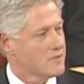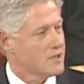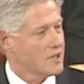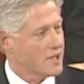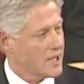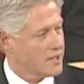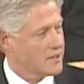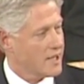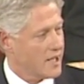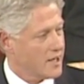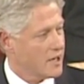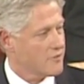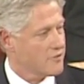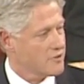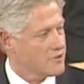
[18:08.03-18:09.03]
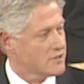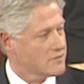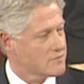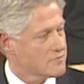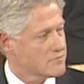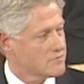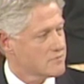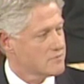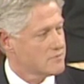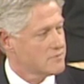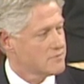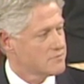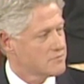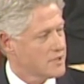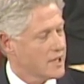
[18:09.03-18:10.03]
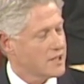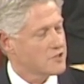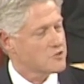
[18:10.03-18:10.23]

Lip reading: led that effort and